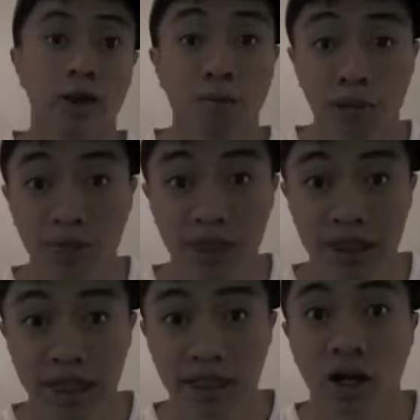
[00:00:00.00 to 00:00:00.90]
So I'm pretty
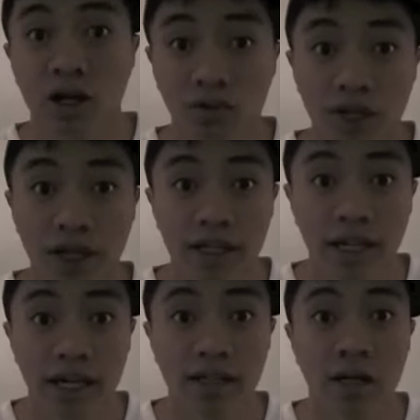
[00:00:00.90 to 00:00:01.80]
much guessing all of you
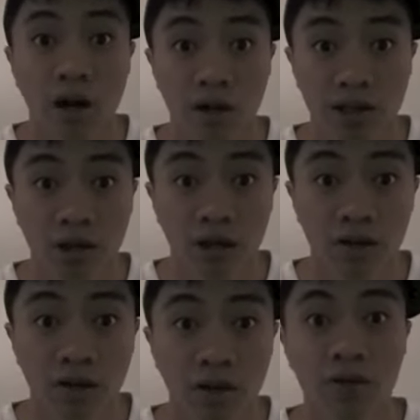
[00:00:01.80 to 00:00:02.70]
guys had arroz
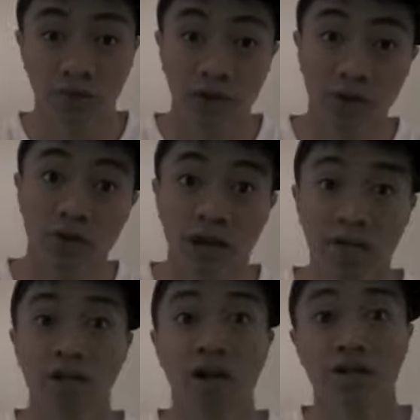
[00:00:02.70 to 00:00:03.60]
caldo. For those who
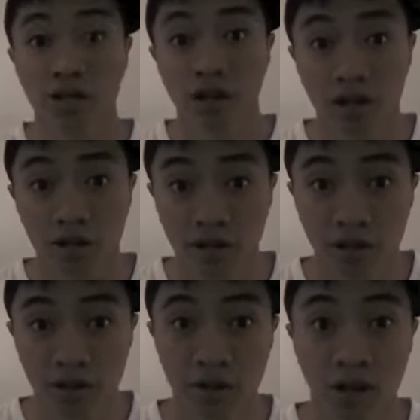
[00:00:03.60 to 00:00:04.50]
haven't, arroz
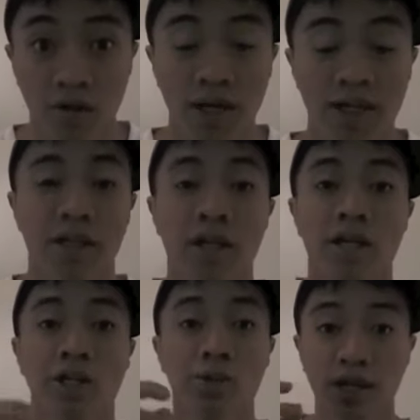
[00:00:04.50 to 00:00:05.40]
caldo is hot rice.
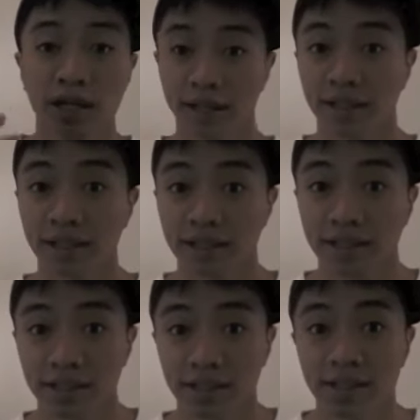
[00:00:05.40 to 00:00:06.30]
You want to get the
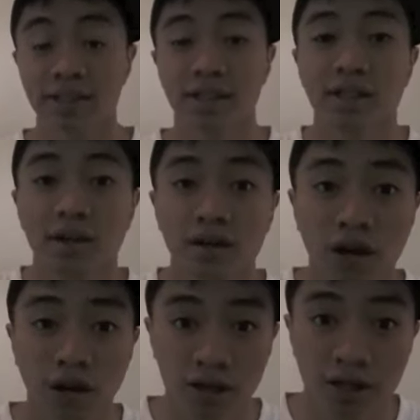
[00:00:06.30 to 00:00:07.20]
consistency
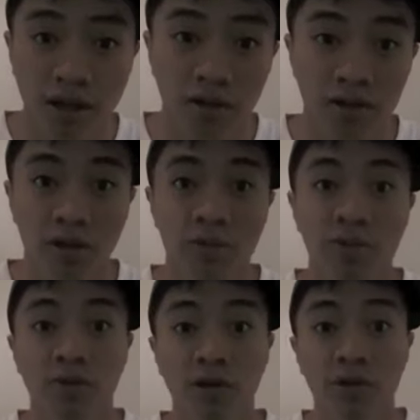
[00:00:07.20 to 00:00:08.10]
of arroz
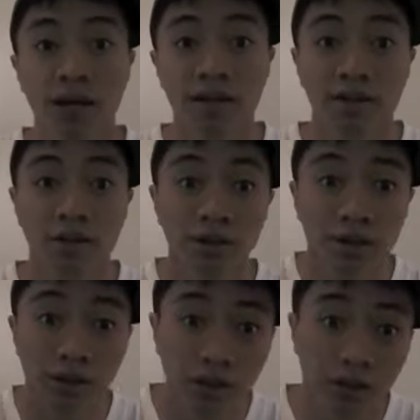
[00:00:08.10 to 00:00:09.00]
caldo before you add
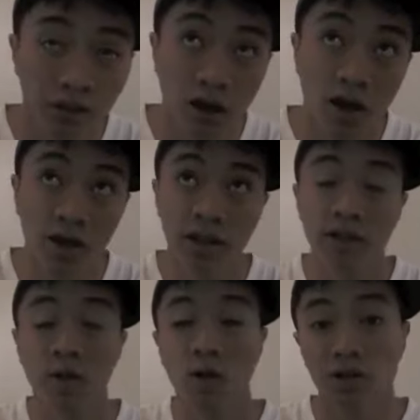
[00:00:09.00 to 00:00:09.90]
the
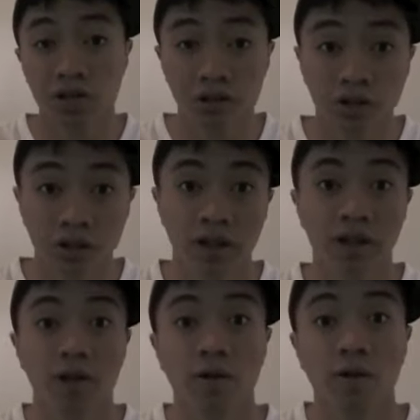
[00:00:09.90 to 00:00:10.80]
chocolate or the
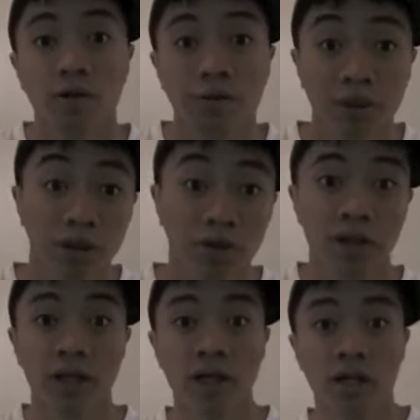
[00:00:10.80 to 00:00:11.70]
sugar or the milk.